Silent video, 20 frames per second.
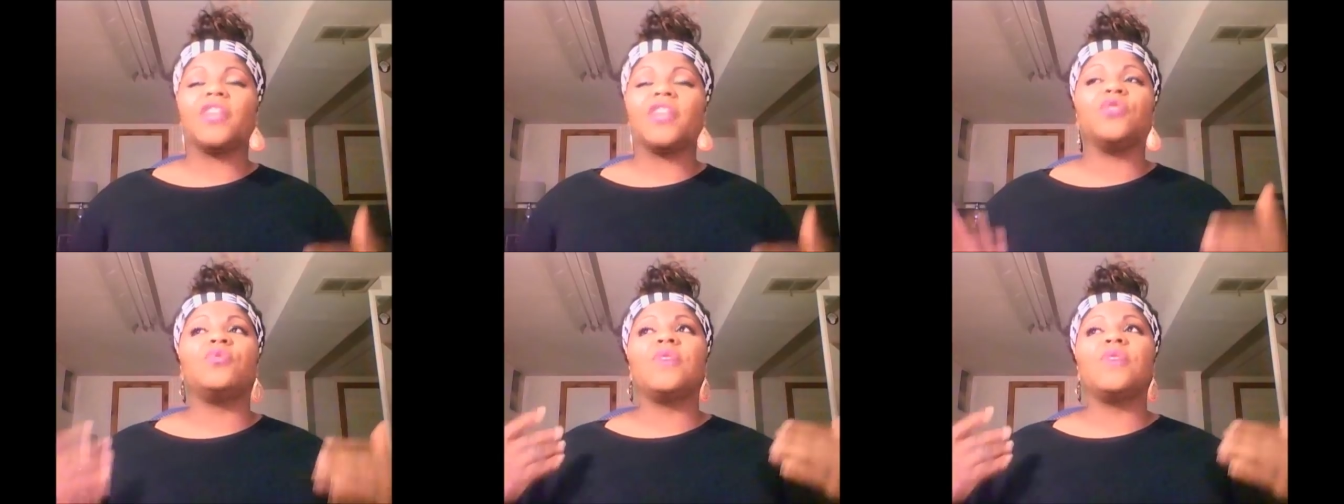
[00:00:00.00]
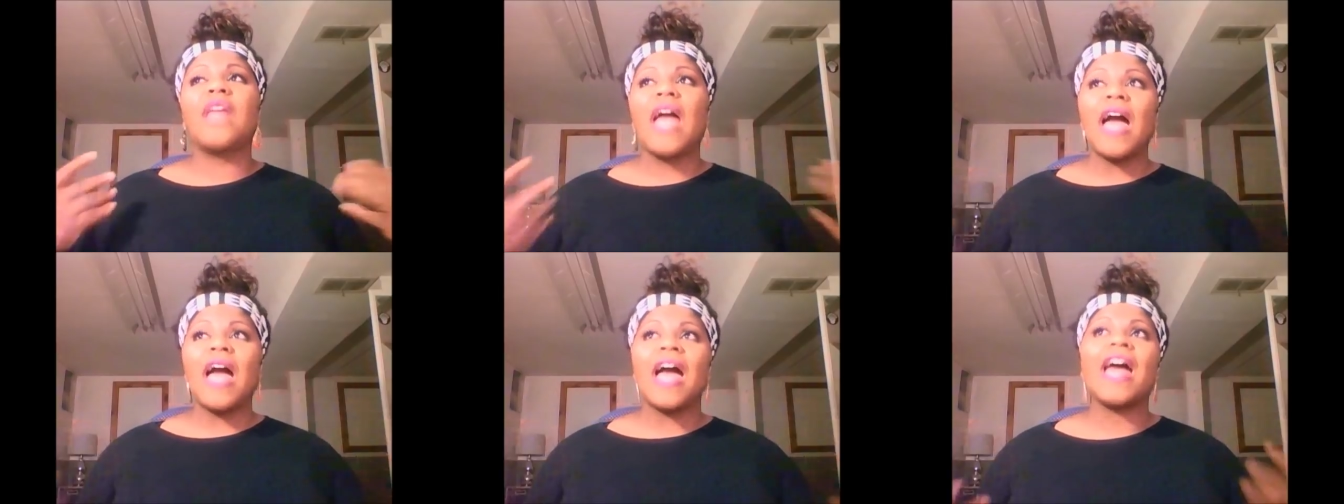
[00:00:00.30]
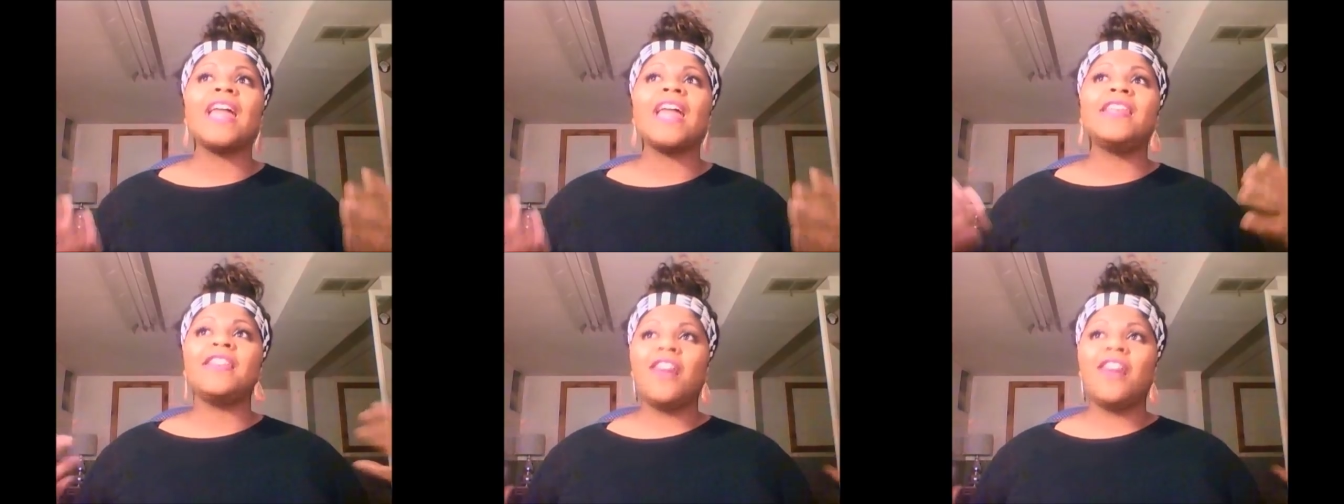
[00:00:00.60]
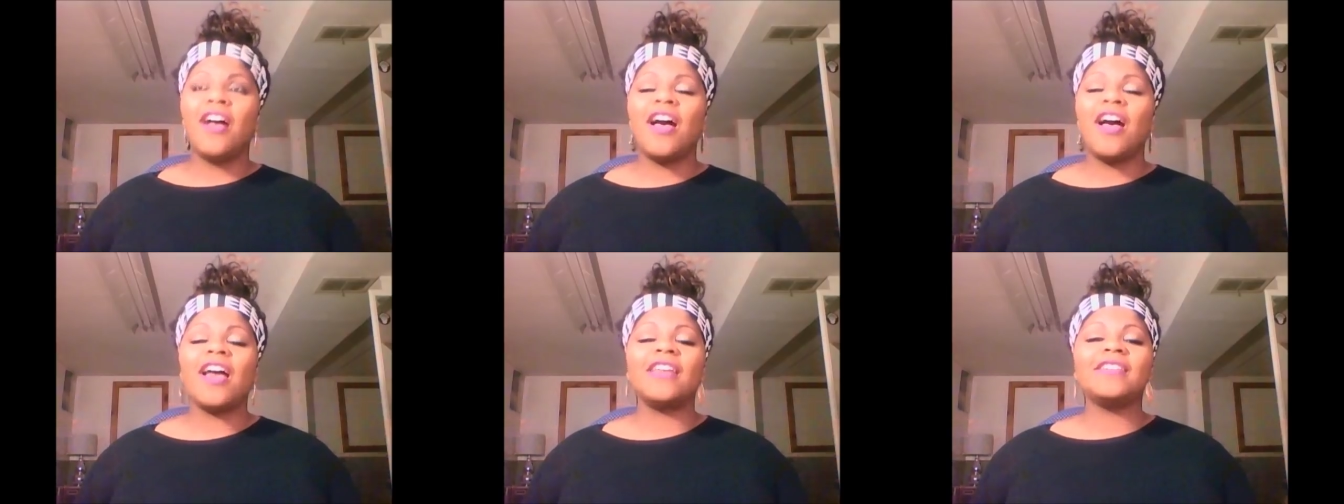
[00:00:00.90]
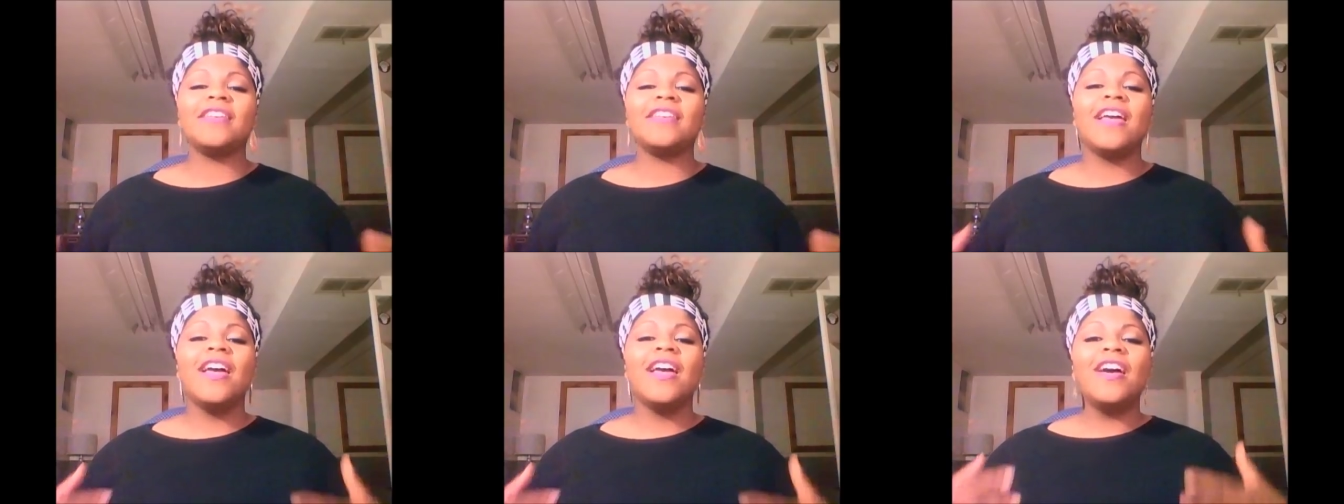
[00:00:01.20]
You
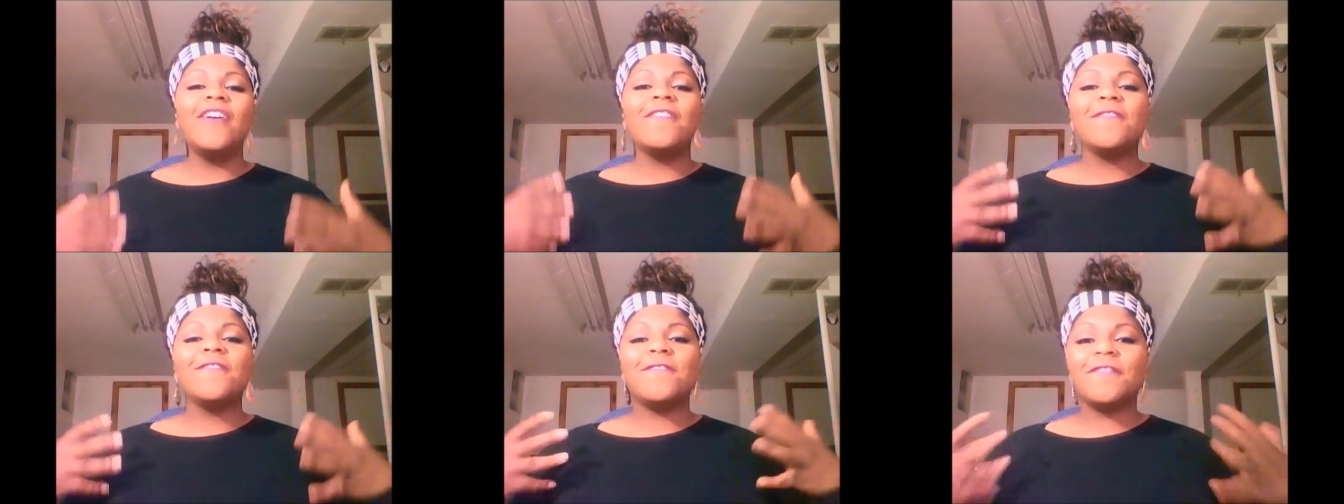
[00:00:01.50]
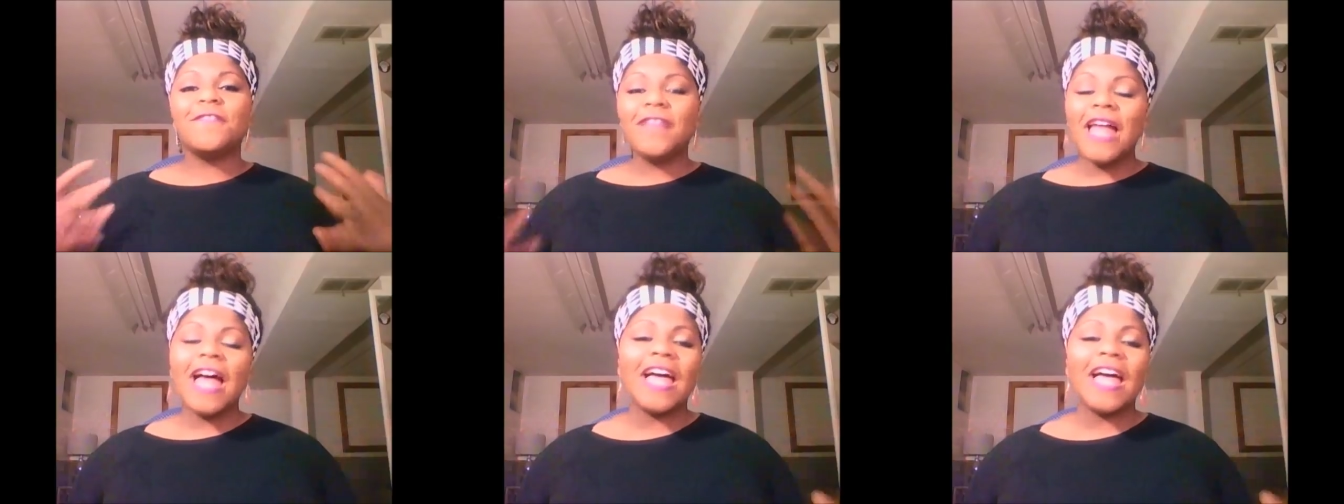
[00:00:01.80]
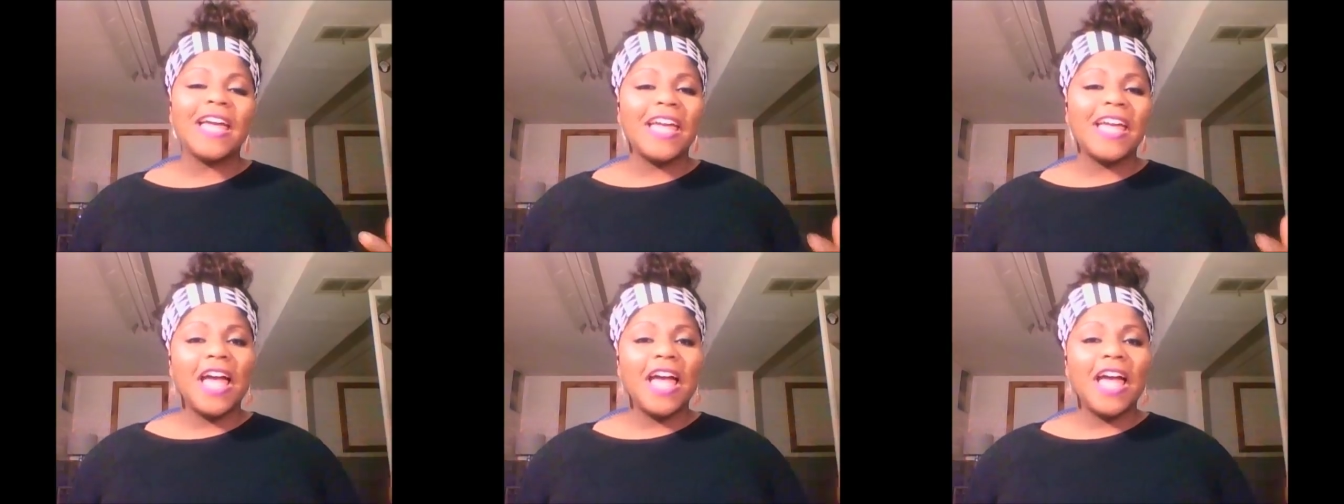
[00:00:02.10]
cannot fly